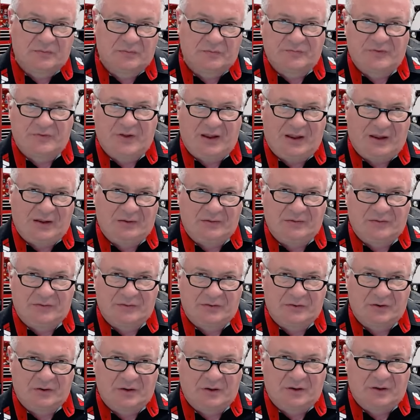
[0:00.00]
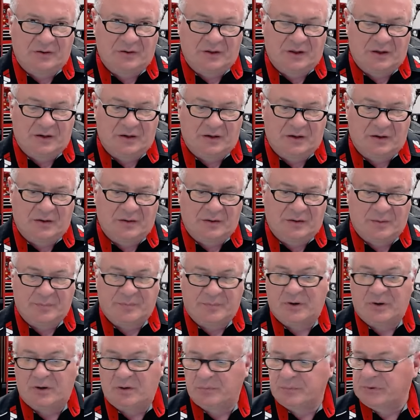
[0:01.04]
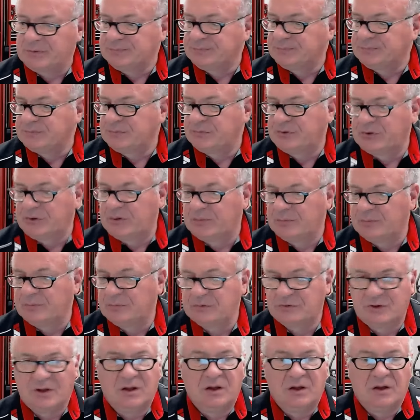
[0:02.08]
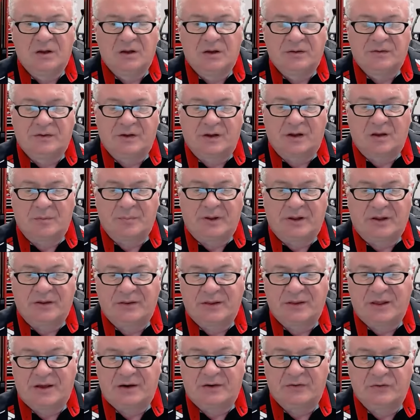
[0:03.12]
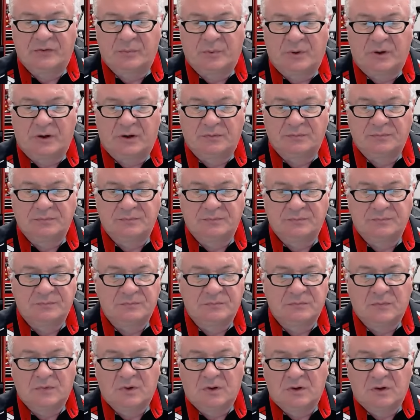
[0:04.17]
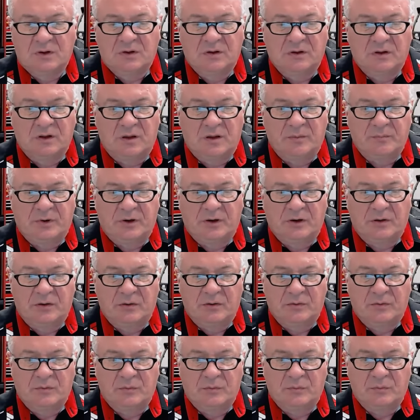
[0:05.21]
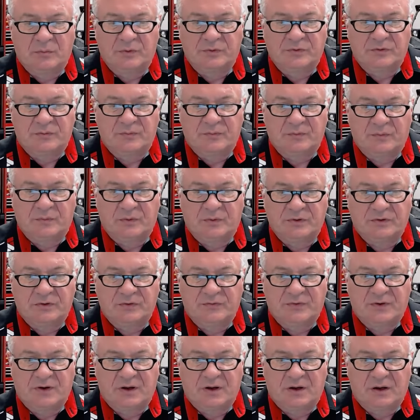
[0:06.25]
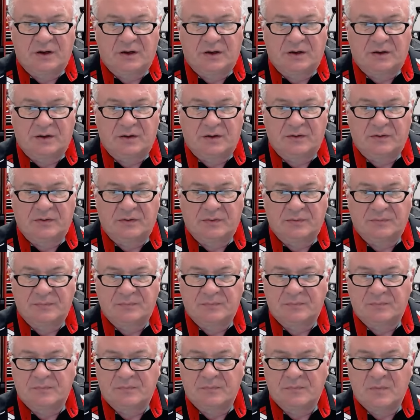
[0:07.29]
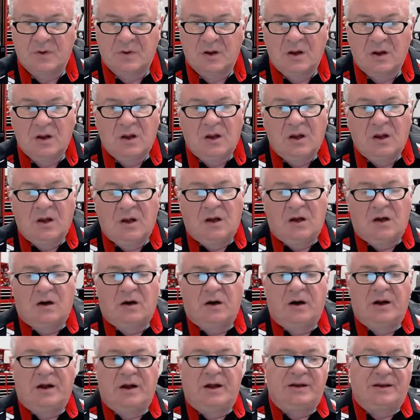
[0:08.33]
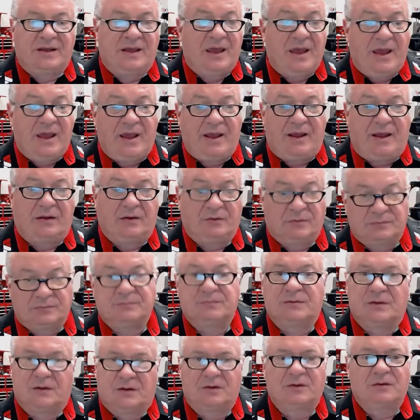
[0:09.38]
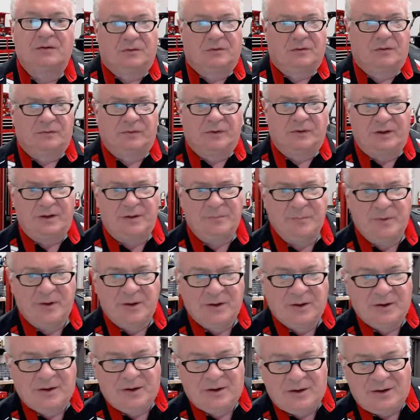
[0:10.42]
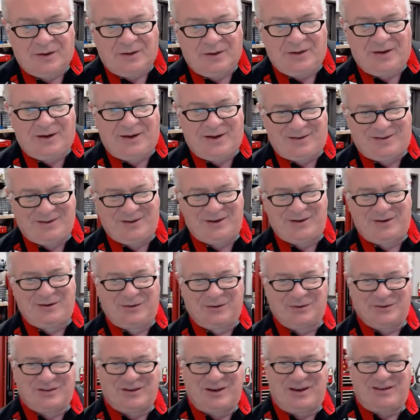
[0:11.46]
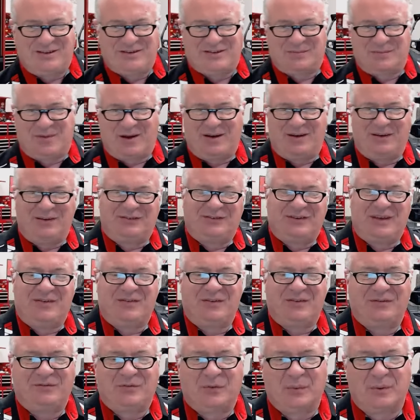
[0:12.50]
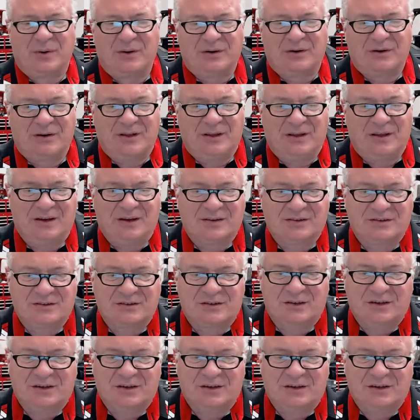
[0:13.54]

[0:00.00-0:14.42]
veins in that pump. So take a peek at that as well. Let me know what you find. All right, Kay, long name. I did an oil change on my 07-400EX